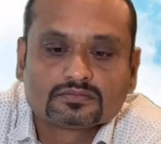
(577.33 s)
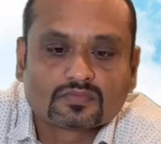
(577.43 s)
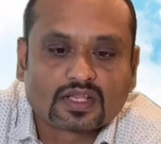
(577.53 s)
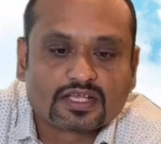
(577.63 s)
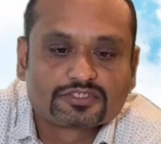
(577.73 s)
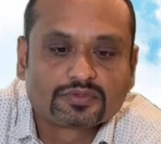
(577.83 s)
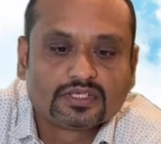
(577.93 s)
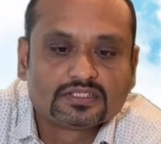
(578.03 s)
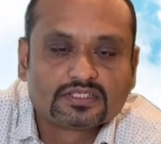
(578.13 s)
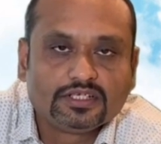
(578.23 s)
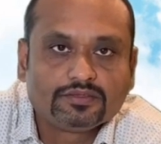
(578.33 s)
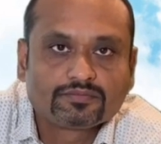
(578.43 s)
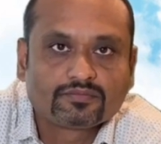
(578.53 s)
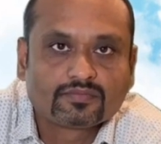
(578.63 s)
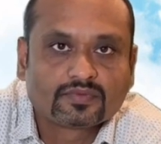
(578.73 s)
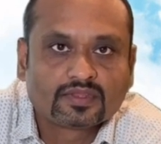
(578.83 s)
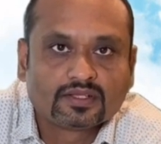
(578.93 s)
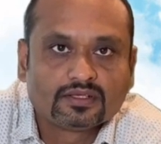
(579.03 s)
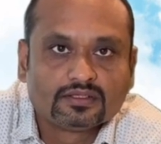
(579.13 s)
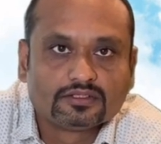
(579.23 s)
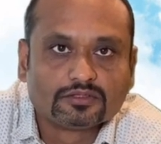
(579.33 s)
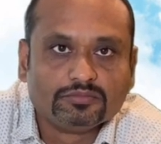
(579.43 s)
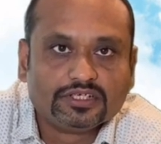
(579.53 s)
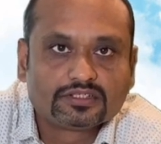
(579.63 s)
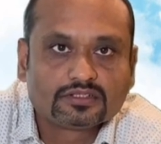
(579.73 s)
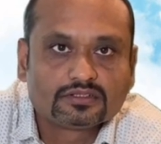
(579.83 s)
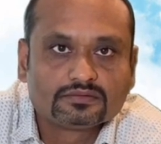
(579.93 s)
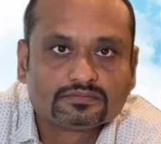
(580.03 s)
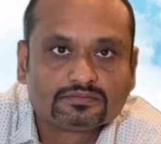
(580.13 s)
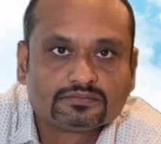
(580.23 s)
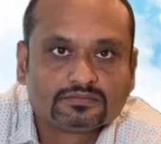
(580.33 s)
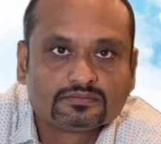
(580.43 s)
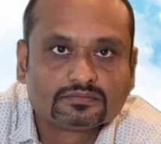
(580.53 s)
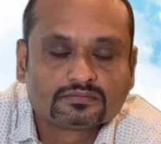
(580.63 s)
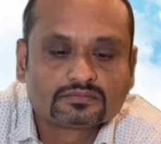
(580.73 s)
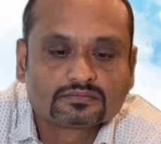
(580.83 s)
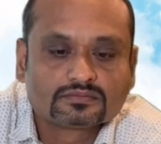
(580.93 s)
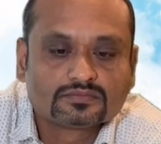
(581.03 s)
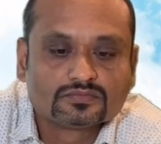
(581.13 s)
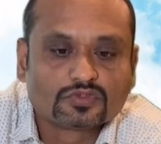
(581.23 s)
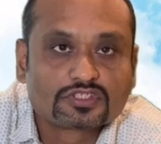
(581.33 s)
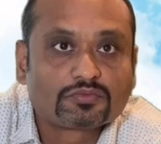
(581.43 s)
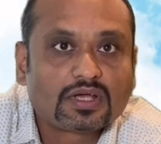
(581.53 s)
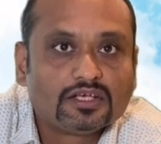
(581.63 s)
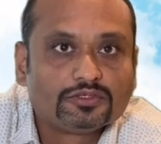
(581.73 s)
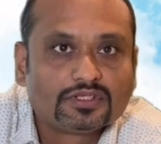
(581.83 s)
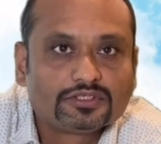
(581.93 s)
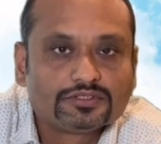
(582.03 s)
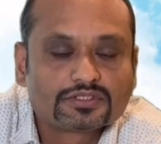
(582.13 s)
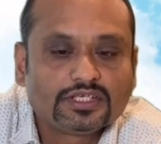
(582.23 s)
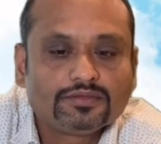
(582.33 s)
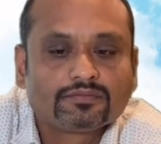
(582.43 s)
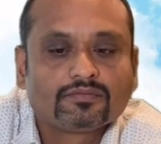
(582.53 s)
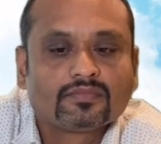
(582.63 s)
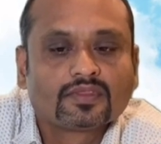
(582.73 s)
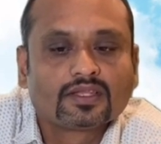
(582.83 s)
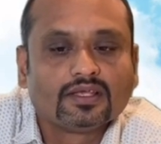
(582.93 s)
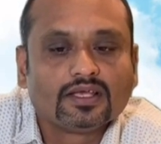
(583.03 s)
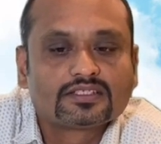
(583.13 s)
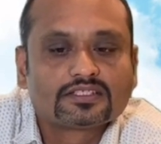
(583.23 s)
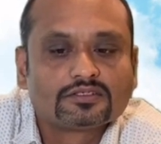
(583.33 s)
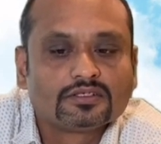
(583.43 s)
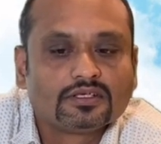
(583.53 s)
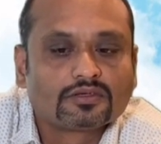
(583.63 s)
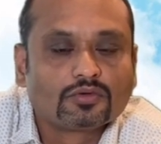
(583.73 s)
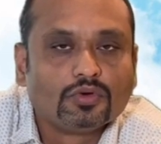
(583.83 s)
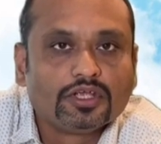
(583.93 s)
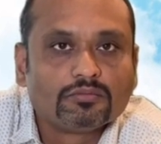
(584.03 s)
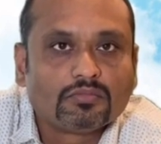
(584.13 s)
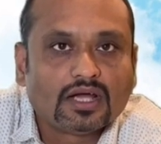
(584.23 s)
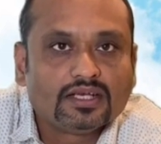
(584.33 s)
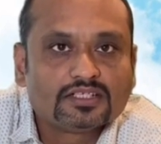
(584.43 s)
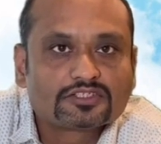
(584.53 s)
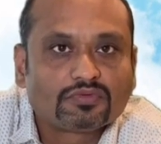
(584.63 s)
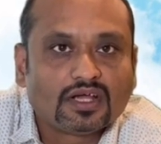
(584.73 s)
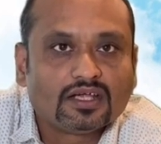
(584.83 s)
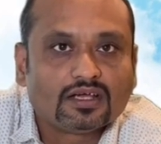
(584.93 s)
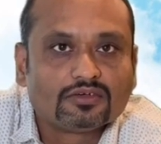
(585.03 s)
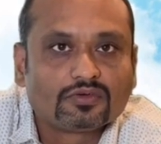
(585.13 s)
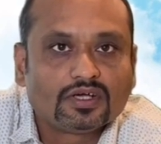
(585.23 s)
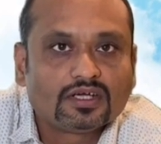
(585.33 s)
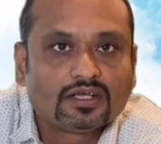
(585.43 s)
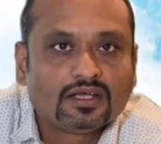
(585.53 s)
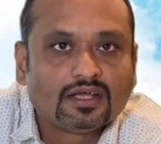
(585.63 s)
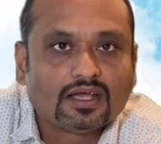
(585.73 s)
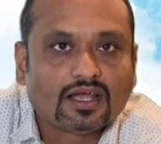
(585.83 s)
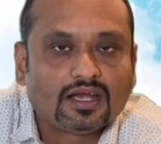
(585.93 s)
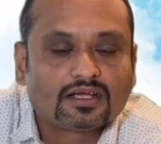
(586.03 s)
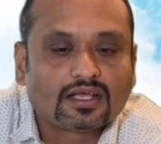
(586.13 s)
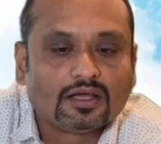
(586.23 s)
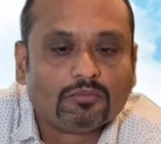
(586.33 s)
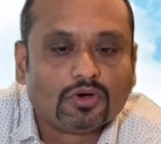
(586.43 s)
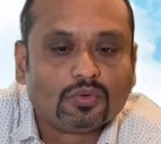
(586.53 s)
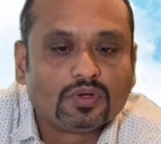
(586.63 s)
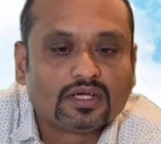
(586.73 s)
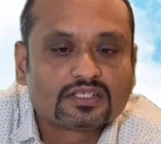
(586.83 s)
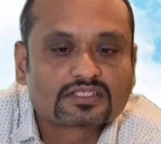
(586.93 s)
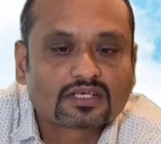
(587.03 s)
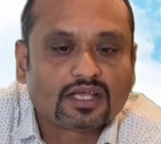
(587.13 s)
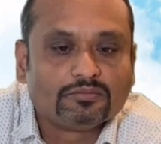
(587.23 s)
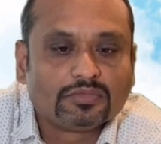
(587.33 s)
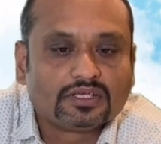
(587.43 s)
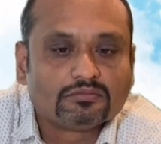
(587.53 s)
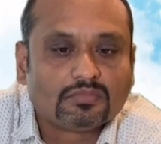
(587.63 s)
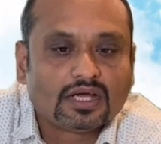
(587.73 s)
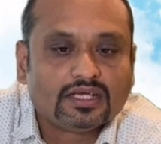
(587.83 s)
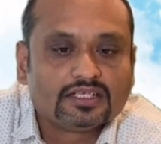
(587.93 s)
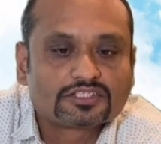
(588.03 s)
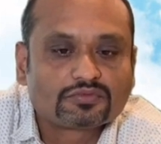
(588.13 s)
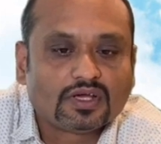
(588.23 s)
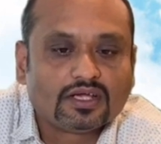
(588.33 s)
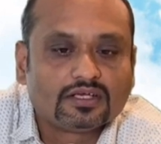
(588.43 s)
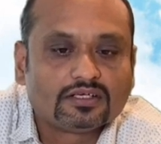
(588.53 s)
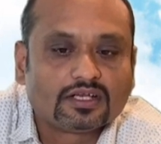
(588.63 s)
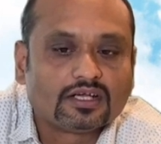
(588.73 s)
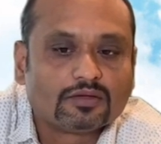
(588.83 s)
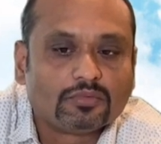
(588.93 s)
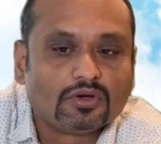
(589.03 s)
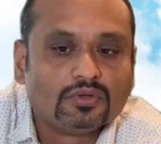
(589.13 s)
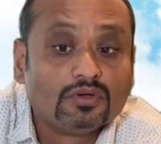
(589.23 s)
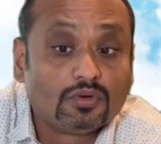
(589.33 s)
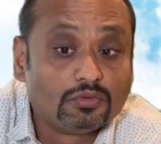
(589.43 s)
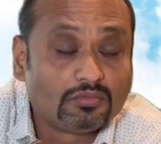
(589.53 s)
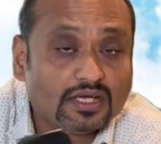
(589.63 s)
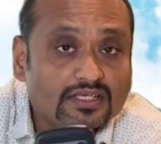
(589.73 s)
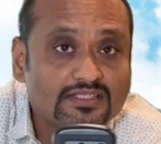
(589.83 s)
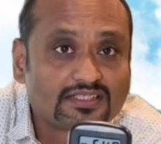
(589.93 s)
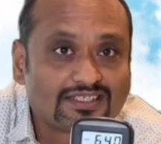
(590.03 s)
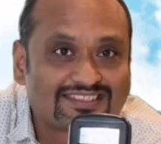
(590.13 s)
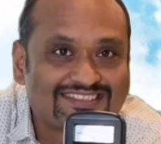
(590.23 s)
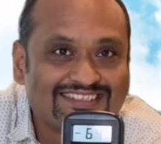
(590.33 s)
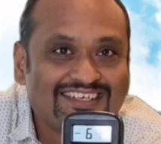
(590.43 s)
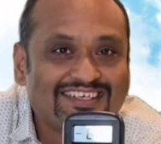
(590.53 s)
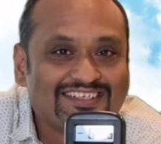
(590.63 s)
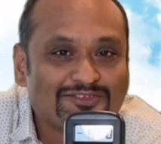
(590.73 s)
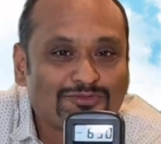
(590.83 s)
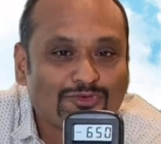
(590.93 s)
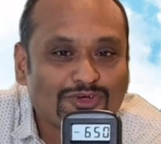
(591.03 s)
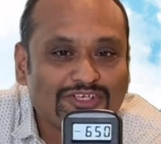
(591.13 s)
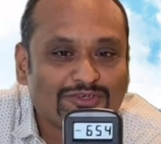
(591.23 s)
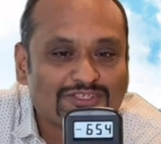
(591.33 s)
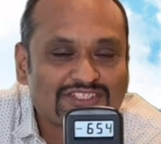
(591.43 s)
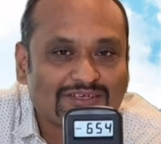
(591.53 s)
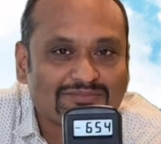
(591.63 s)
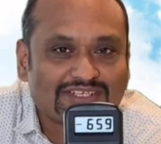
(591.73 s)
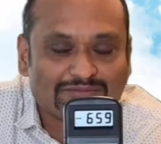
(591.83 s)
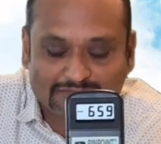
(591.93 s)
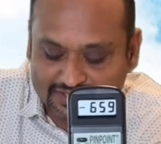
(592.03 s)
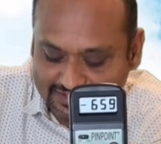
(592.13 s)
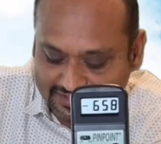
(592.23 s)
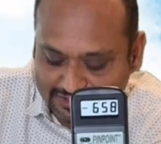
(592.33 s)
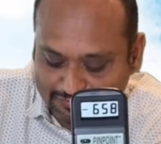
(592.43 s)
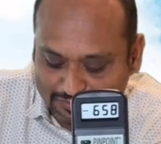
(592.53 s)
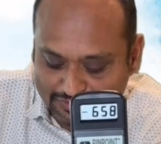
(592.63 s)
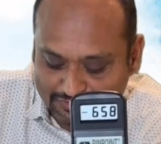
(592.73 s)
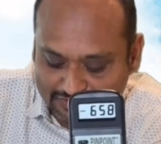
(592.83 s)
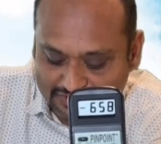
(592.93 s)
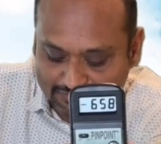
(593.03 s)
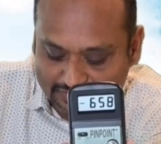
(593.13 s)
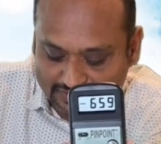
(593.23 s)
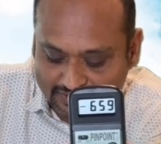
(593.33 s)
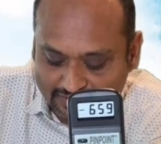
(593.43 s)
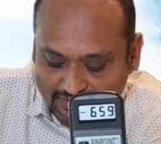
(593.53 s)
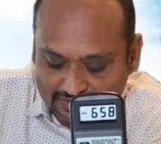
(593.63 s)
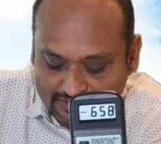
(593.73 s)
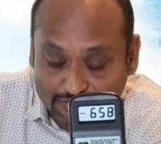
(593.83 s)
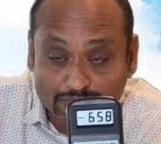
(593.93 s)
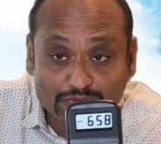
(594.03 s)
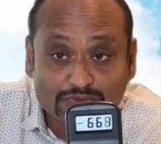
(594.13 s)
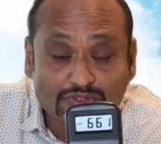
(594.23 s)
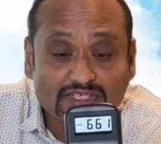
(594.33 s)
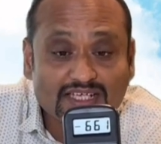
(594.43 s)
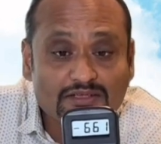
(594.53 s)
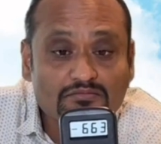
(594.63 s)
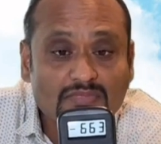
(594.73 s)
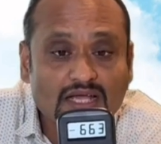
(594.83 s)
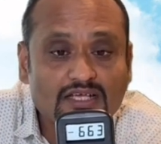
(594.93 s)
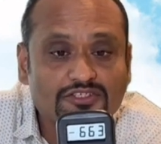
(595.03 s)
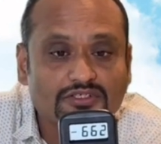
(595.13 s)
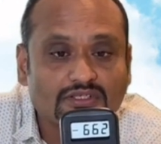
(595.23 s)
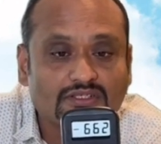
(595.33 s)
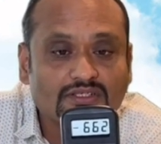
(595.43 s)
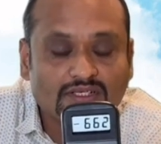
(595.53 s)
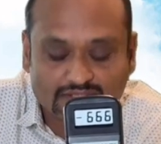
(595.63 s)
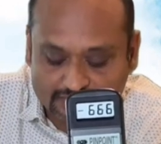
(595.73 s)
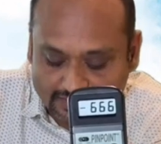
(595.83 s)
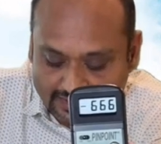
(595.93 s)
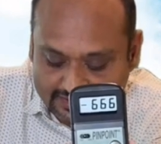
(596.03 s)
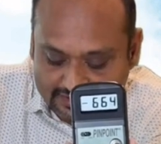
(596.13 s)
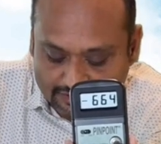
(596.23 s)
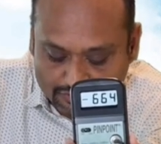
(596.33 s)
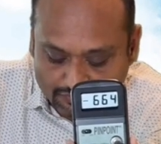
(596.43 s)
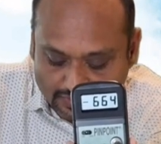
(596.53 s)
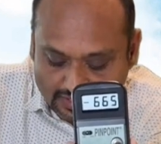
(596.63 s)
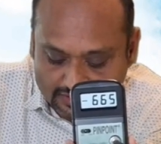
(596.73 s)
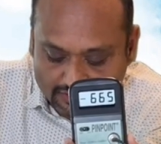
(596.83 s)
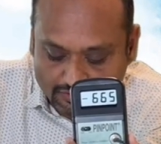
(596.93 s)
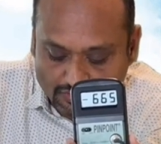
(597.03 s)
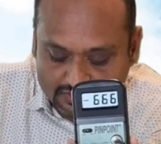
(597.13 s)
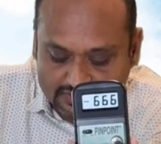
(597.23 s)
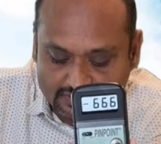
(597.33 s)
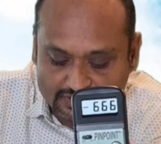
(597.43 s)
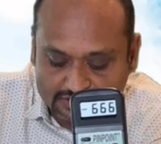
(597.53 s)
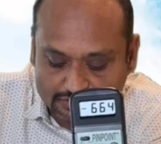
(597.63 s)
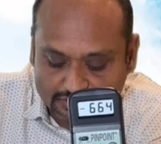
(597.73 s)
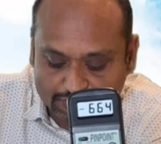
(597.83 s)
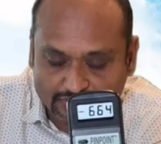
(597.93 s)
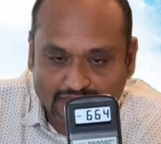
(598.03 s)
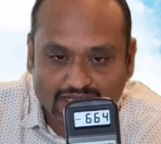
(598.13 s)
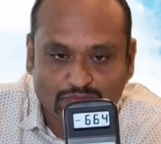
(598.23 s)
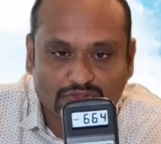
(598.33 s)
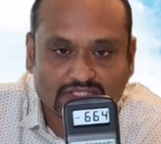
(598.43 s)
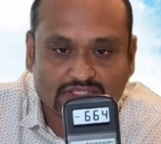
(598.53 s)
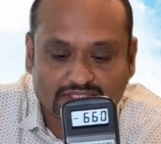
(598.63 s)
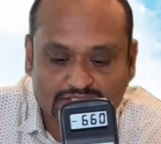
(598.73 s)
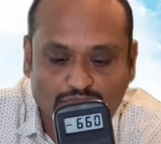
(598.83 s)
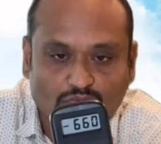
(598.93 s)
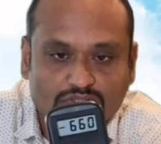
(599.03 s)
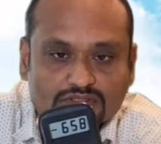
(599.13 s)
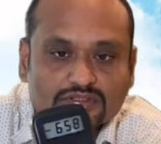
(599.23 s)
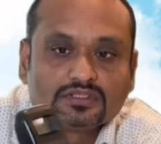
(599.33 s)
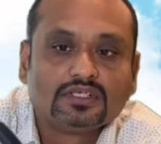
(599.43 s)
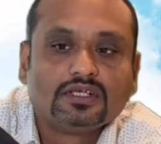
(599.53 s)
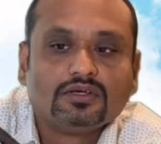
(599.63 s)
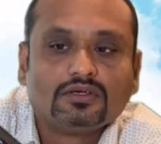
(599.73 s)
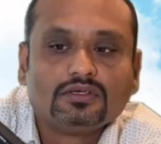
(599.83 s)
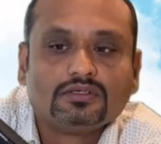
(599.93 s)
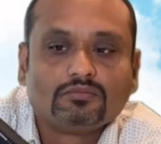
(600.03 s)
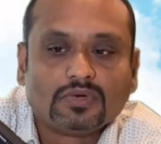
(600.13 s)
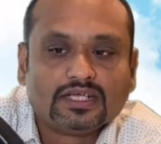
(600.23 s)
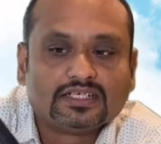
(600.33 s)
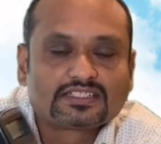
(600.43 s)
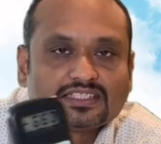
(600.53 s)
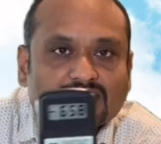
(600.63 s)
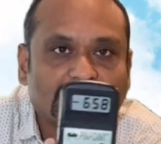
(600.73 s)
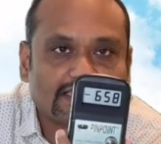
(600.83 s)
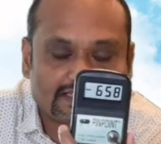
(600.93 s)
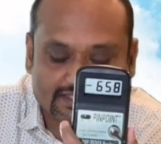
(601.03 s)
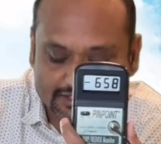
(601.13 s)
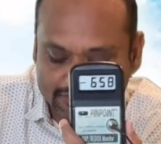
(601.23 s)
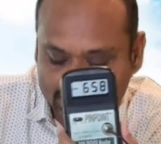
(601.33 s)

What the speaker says: As you can see, the meter, what's the value that you see? It's going minus 500 and above. It is climbing minus 500 and above. Oh, minus 640 or something, minus 640 or something. So you could imagine the extent of antioxidants that we have within this water. minus 660.